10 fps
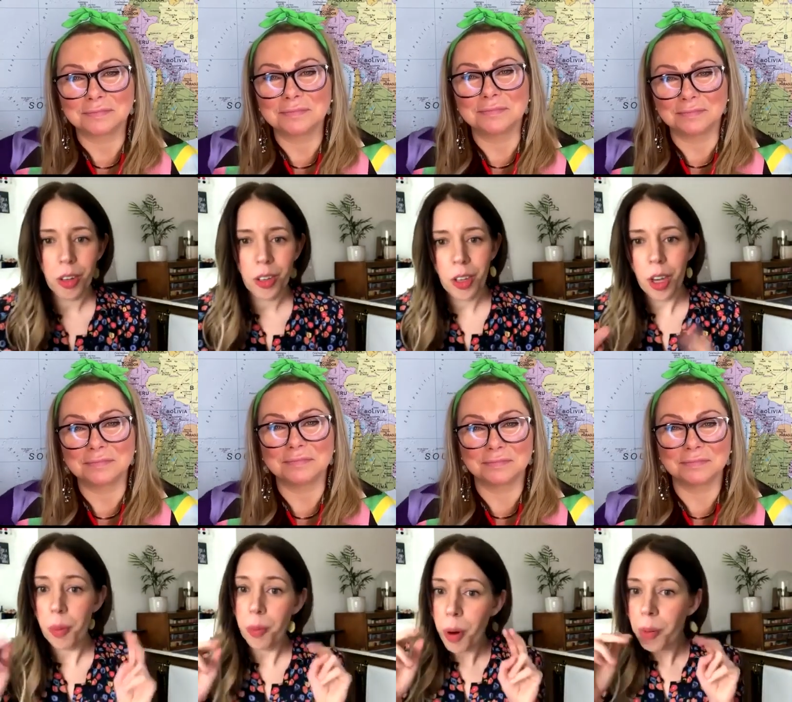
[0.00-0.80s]
Speaker 1: for
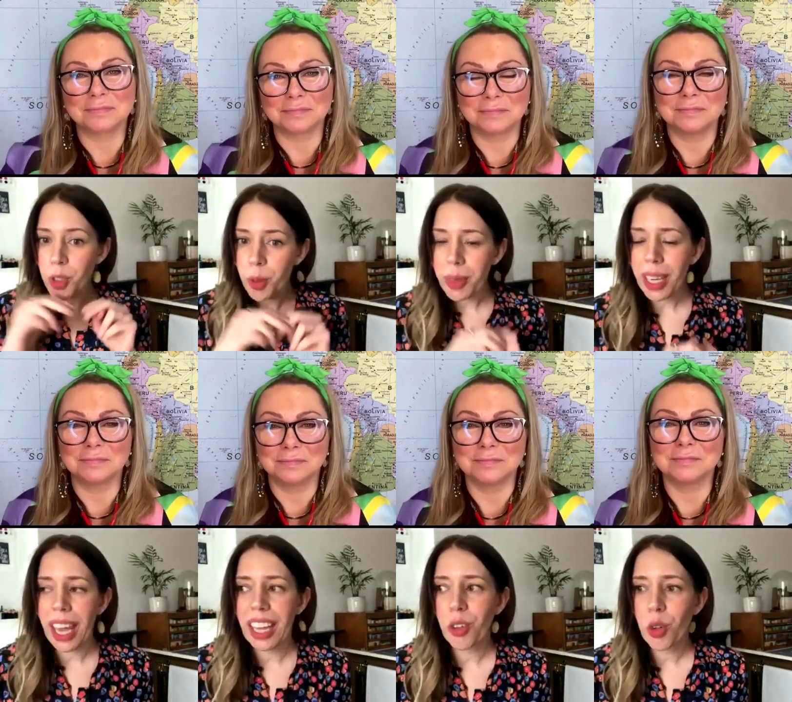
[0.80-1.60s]
a proper job
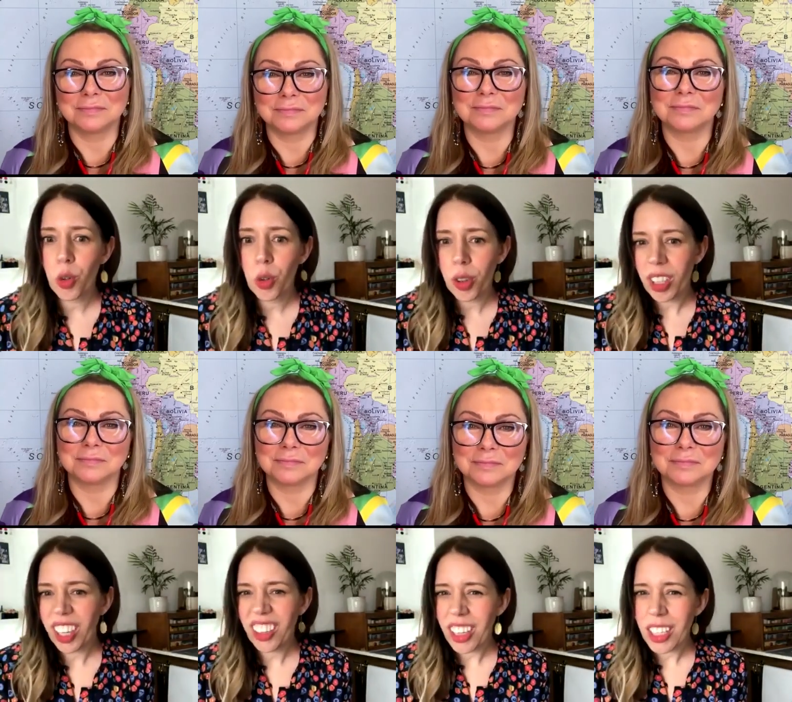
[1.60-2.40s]
again,
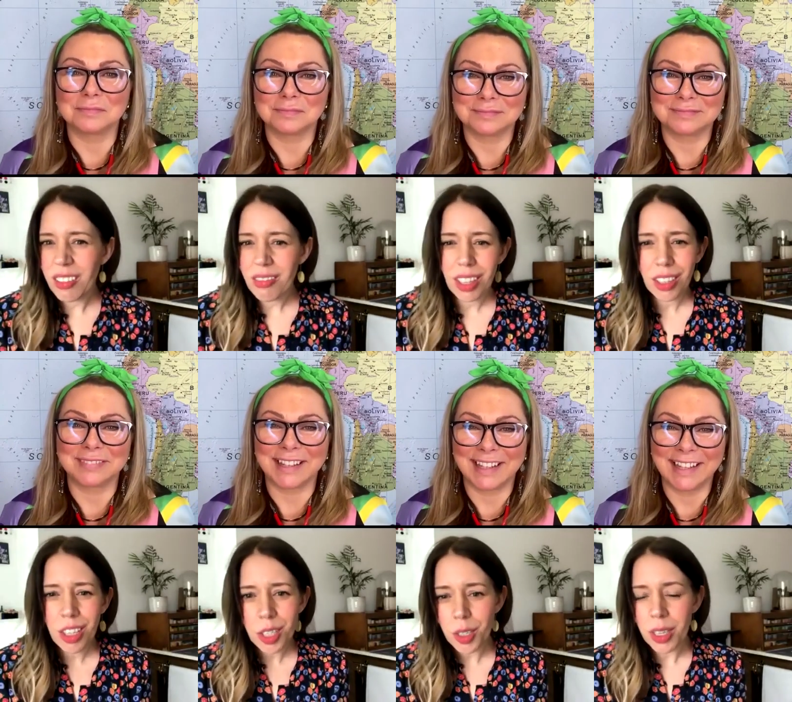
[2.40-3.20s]
or can I
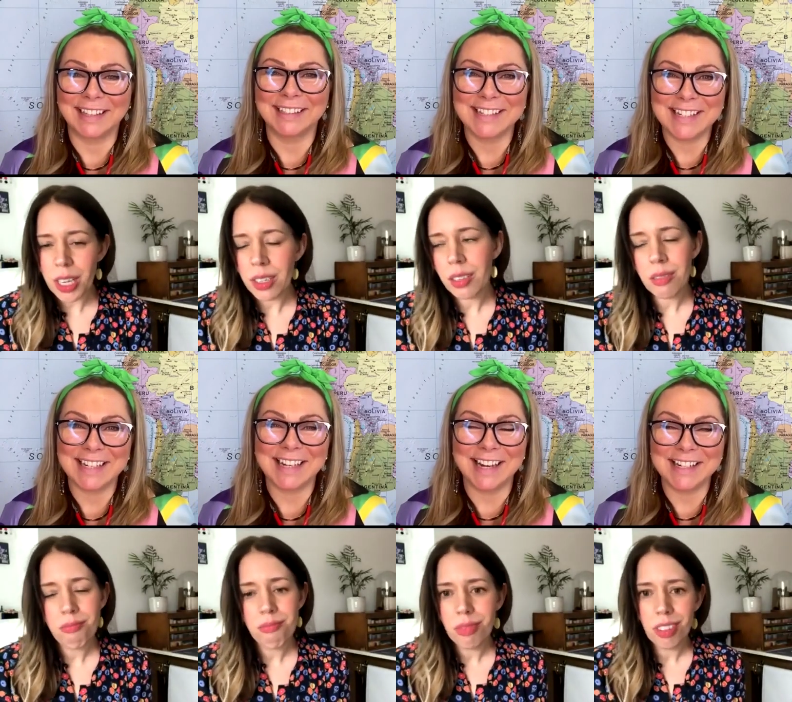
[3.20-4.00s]
can I do
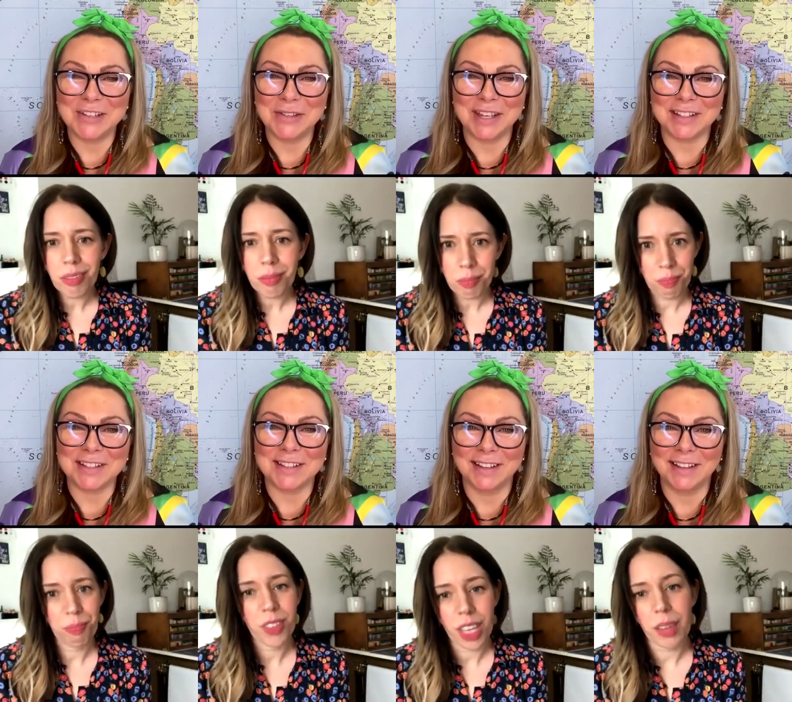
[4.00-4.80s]
this? Can I do
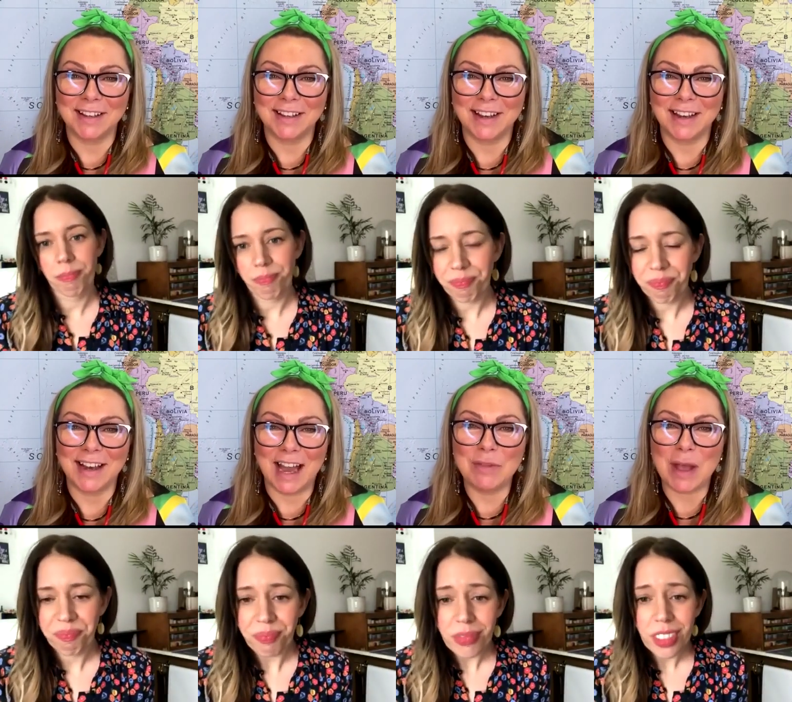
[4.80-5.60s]
this? Yeah
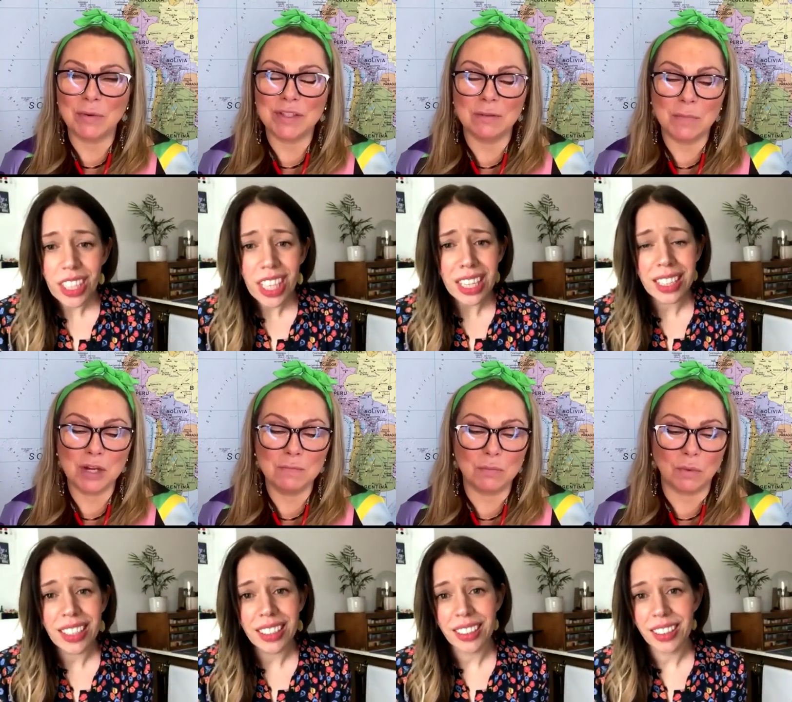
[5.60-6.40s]
and that
Speaker 2: was the
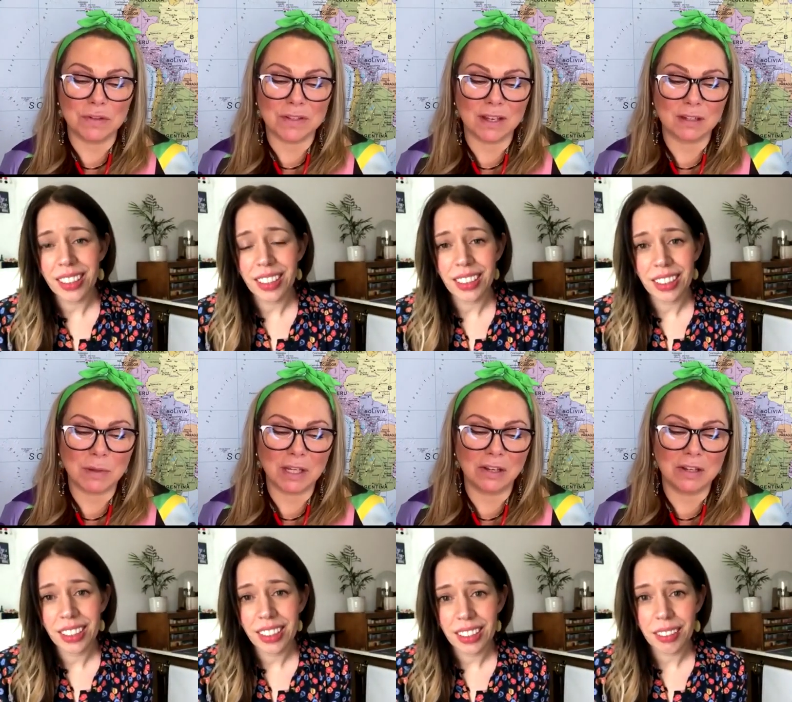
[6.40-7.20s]
moment was
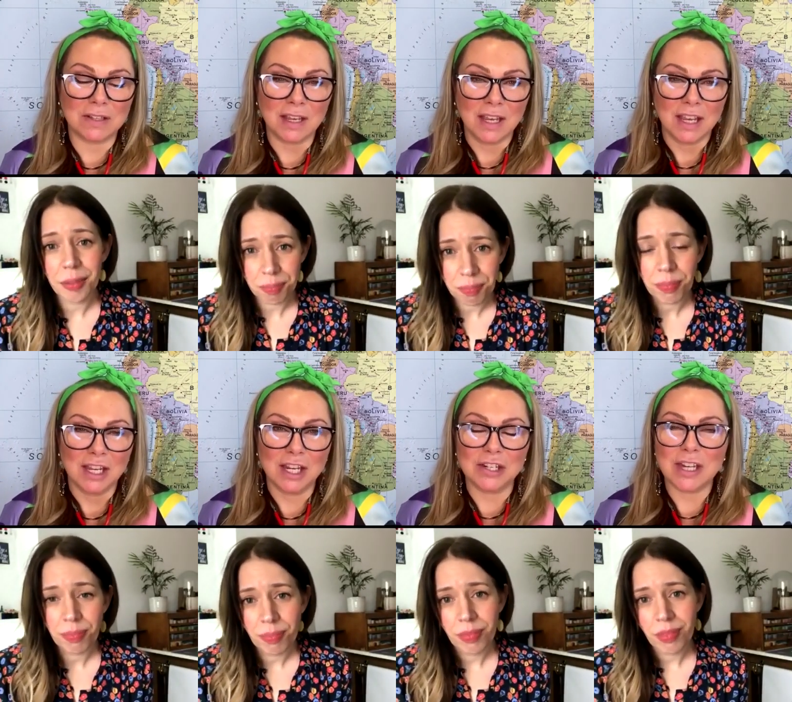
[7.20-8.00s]
it because mm-hmm.
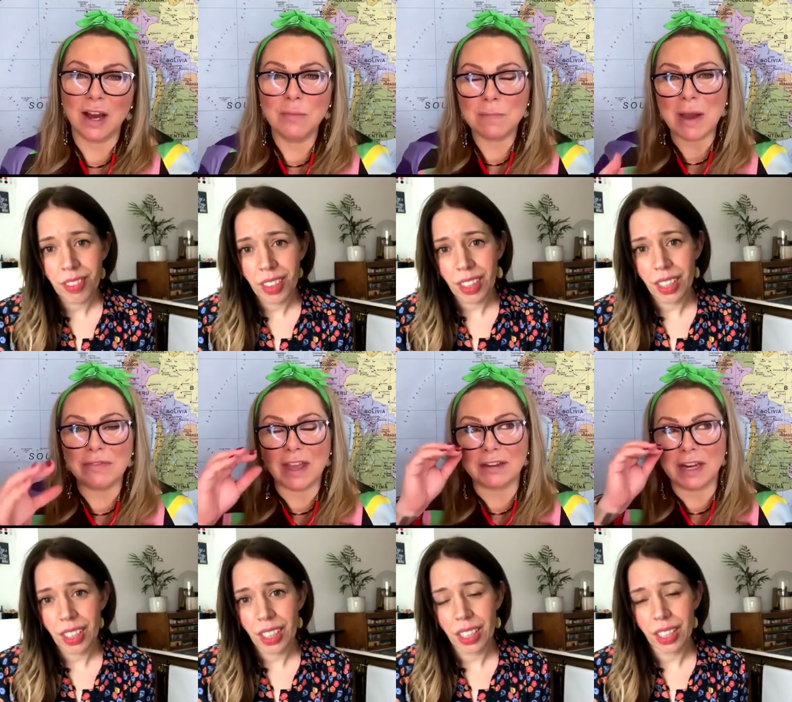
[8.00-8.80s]
you know tell me
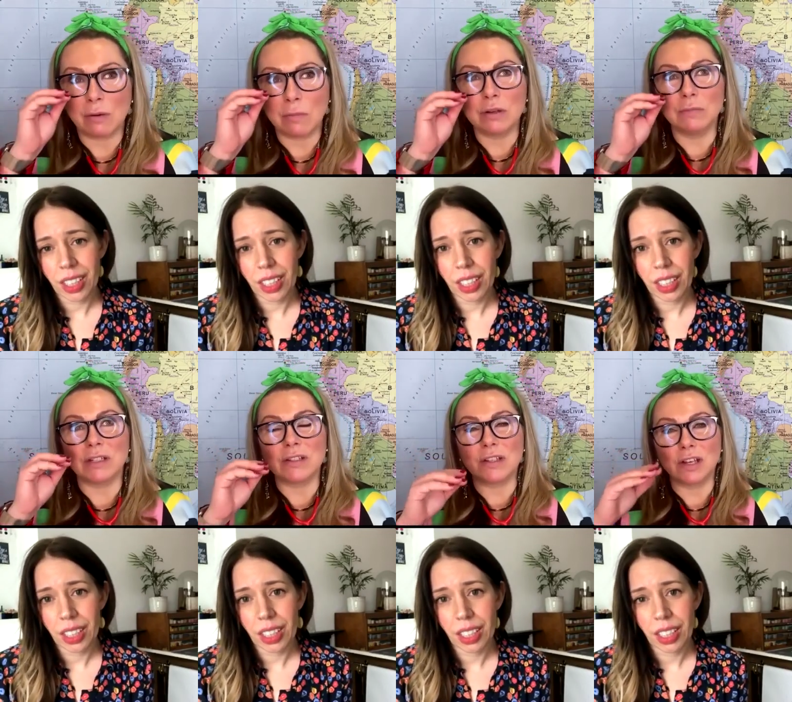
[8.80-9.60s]
about that now
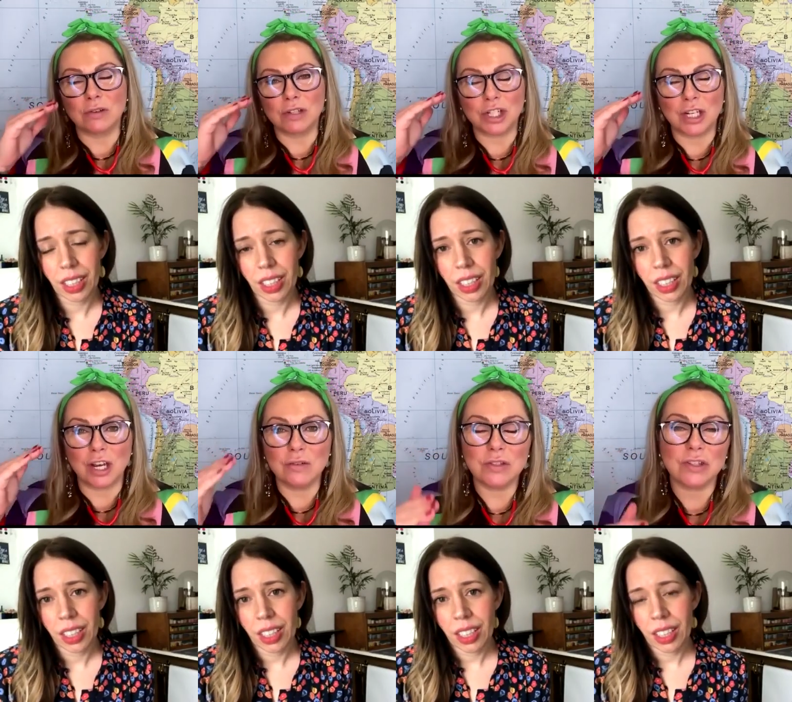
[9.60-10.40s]
moment so she
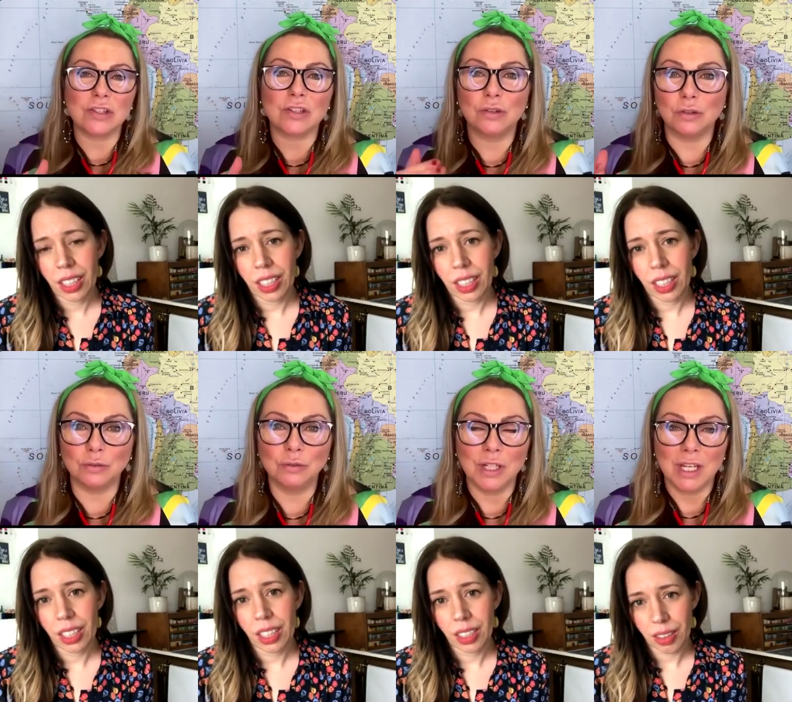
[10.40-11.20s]
goes to
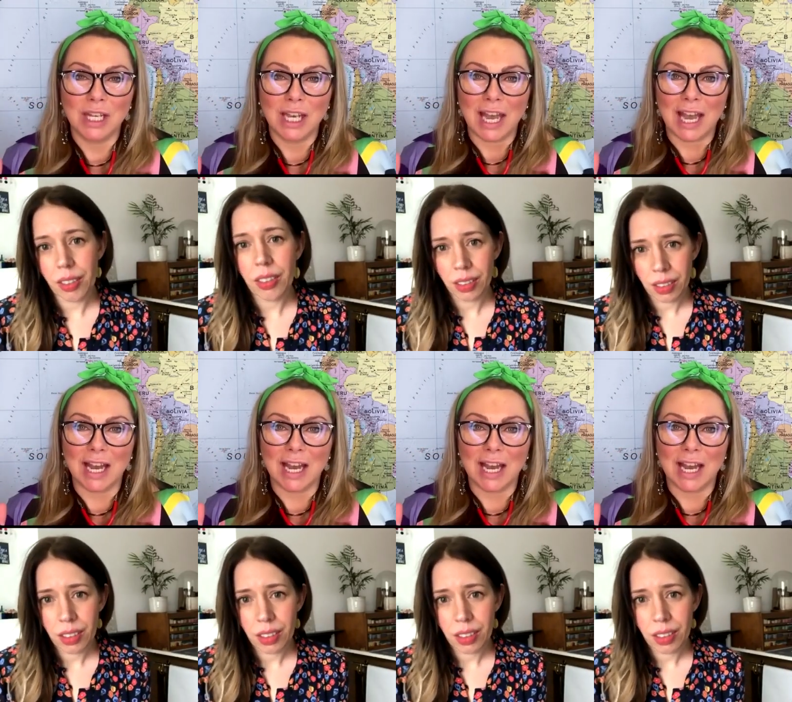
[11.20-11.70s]
school mm-hmm.